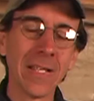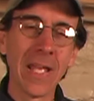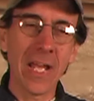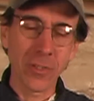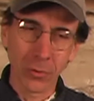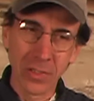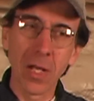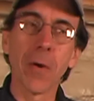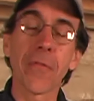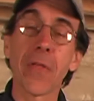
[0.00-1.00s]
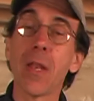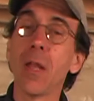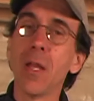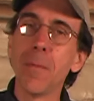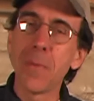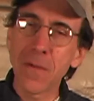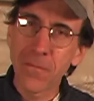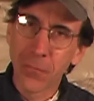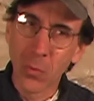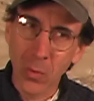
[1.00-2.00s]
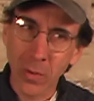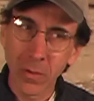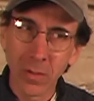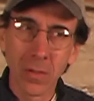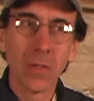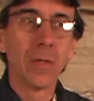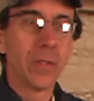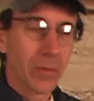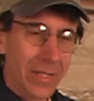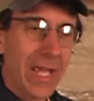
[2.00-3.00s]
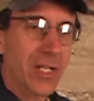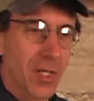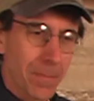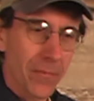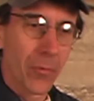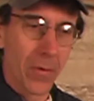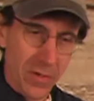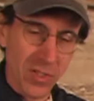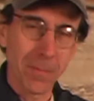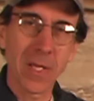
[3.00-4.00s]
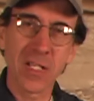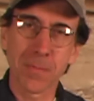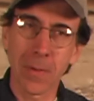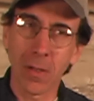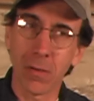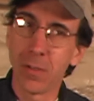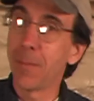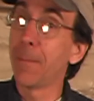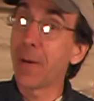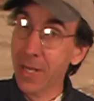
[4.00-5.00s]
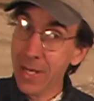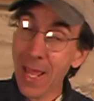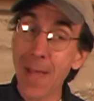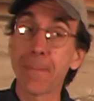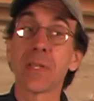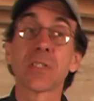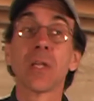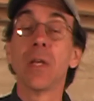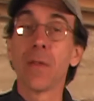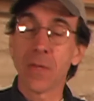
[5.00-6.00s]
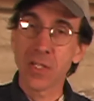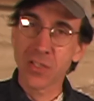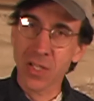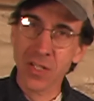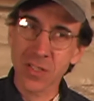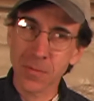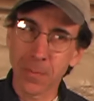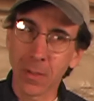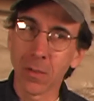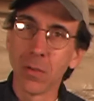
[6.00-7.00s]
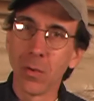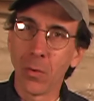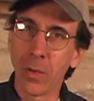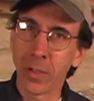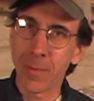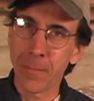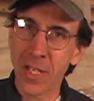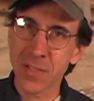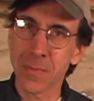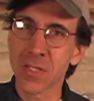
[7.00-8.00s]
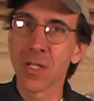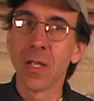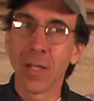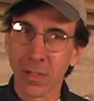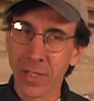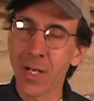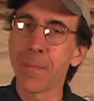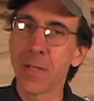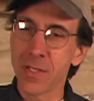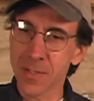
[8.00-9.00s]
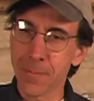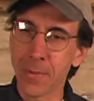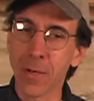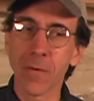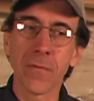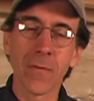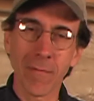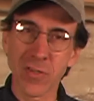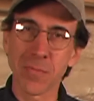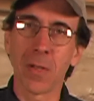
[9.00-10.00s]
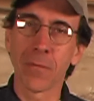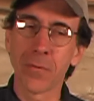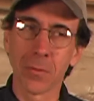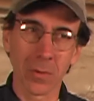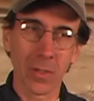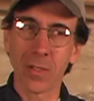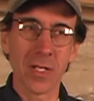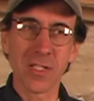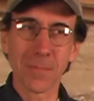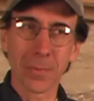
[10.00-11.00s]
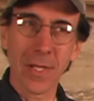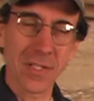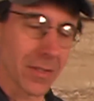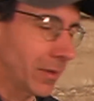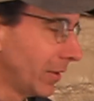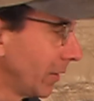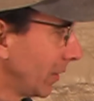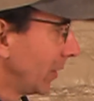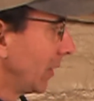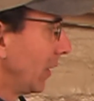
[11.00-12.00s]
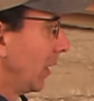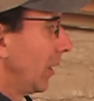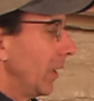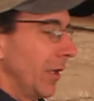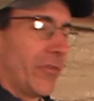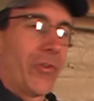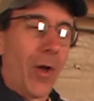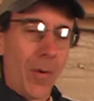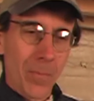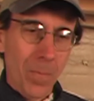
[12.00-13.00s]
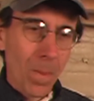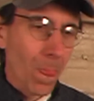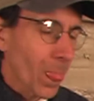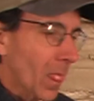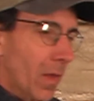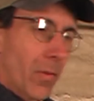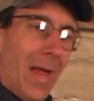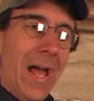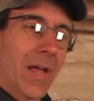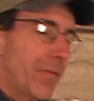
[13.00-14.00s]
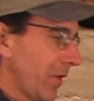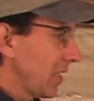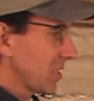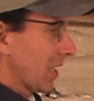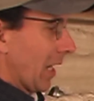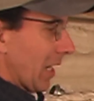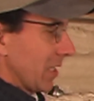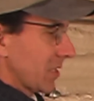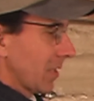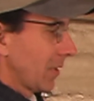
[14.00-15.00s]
And you'll deal with it before, you'll catch it before there's a big spill. But it happens. These things spill oil in basements. Cleanup is a bear. If you ever smelled fuel oil, it isn't pleasant. So, These guys,